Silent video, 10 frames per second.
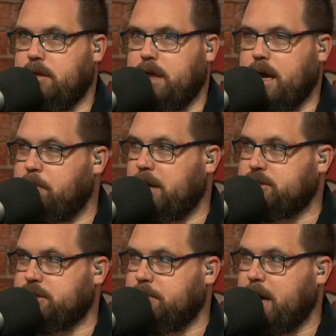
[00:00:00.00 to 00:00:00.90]
they got
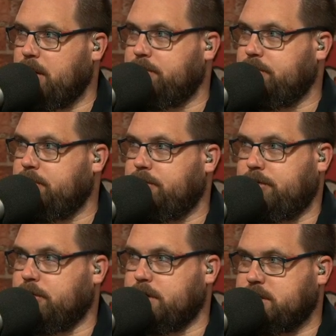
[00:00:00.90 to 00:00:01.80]
punched in the mouth,
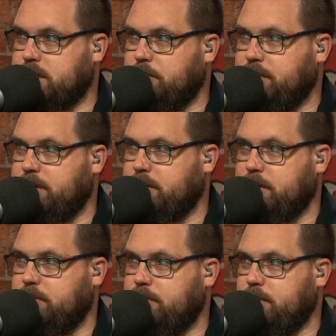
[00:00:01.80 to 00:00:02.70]
thirty something
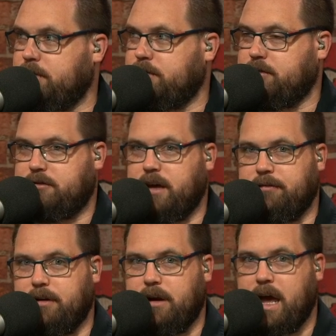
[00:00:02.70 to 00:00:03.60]
to to
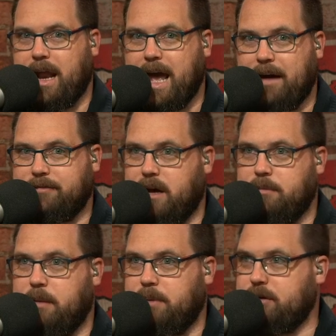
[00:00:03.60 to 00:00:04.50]
seven at
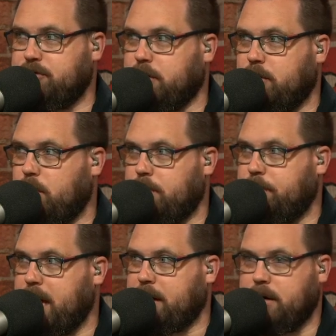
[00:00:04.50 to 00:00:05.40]
halftime. They bench their
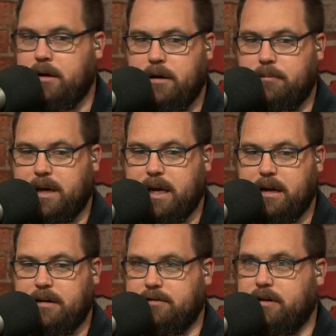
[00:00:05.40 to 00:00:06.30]
quarterback.
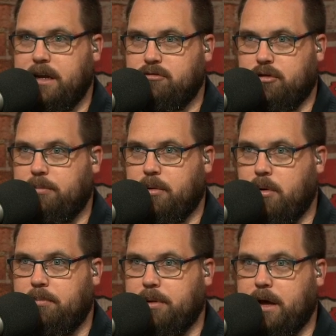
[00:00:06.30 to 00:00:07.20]
McKinnon is an injury
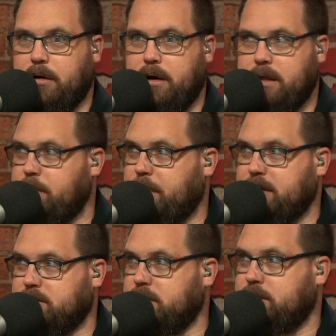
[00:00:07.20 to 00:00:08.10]
prone player, and they
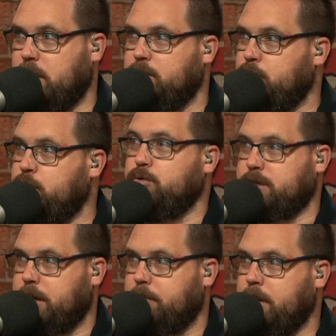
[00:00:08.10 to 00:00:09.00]
basically don't
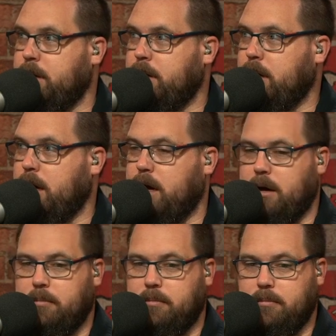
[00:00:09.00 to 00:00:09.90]
use him.
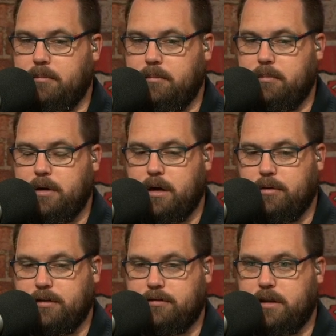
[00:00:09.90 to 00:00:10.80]
Um, you
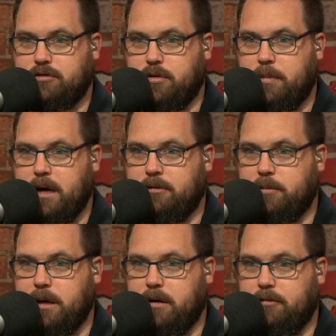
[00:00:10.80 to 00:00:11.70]
know this this
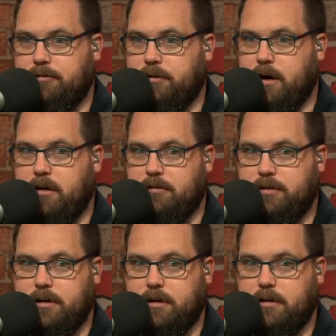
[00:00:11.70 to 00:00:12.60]
reminds me of
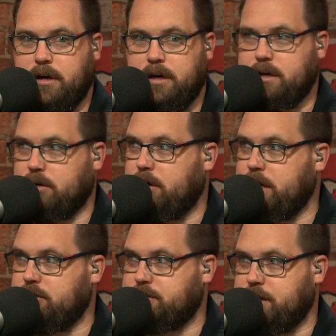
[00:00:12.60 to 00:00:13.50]
of the Darrell
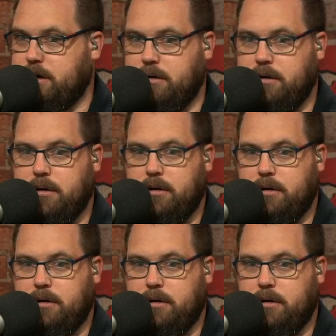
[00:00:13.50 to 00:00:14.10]
Henderson